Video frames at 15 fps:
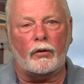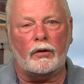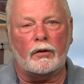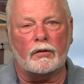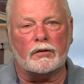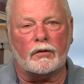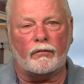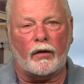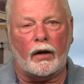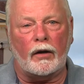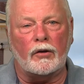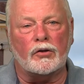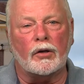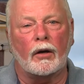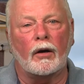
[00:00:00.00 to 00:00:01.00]
years of
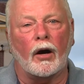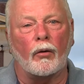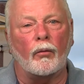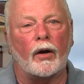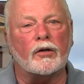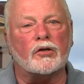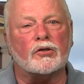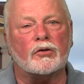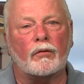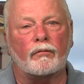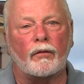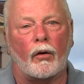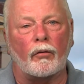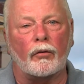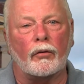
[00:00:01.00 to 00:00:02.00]
age, a registered
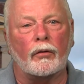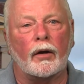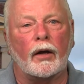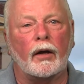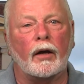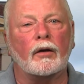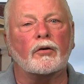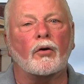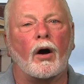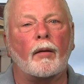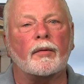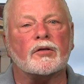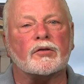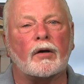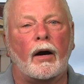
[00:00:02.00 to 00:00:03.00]
voter, and
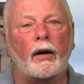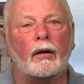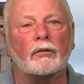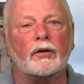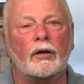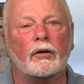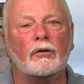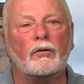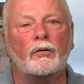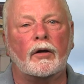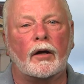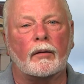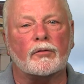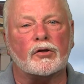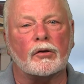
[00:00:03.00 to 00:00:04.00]
domiciled in New
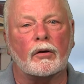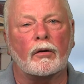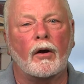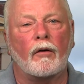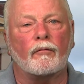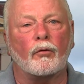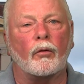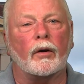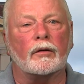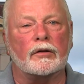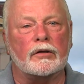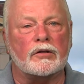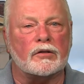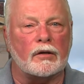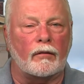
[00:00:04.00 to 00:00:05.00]
Hampshire for at
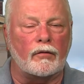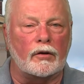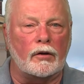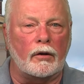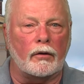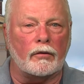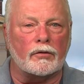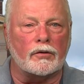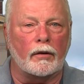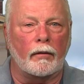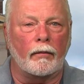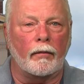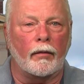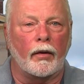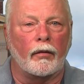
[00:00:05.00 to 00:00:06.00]
least 7 years.
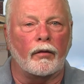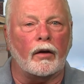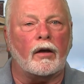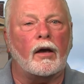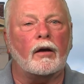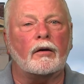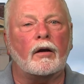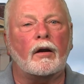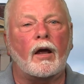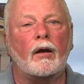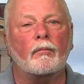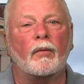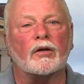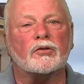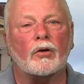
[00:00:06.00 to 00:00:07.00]
The candidate
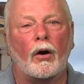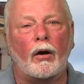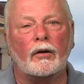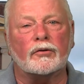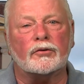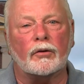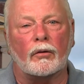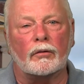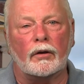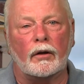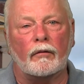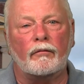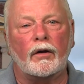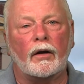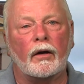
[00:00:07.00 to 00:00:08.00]
must also
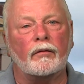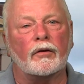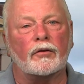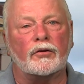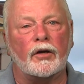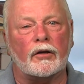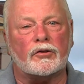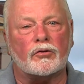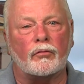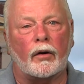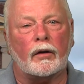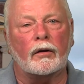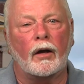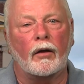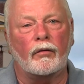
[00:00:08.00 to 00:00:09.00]
live in the
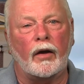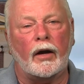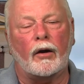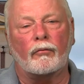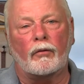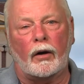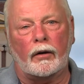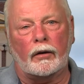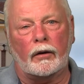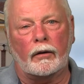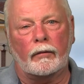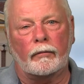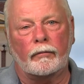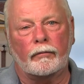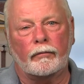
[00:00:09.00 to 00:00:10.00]
district they are running in.